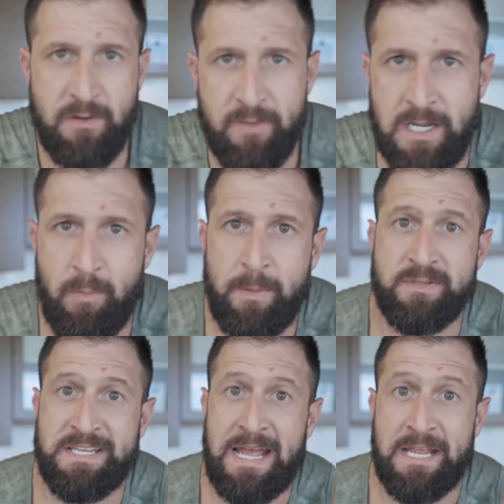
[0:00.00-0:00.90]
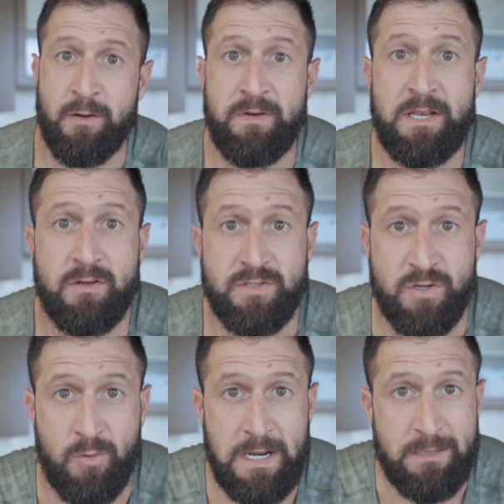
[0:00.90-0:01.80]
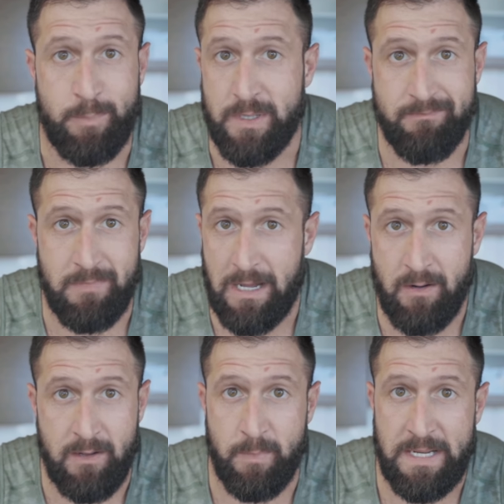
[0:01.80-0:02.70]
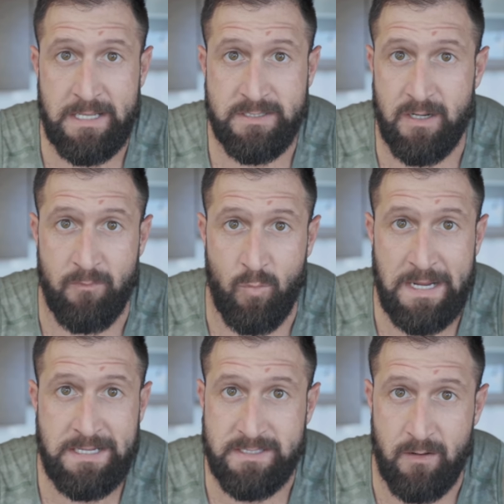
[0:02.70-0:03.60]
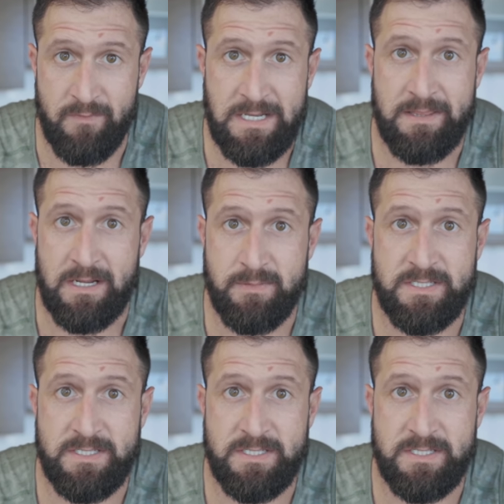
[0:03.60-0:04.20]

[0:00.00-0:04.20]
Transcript: So I've had a couple people say, hey, your videos are great, but I don't have bands, I don't have weights, I don't have anything.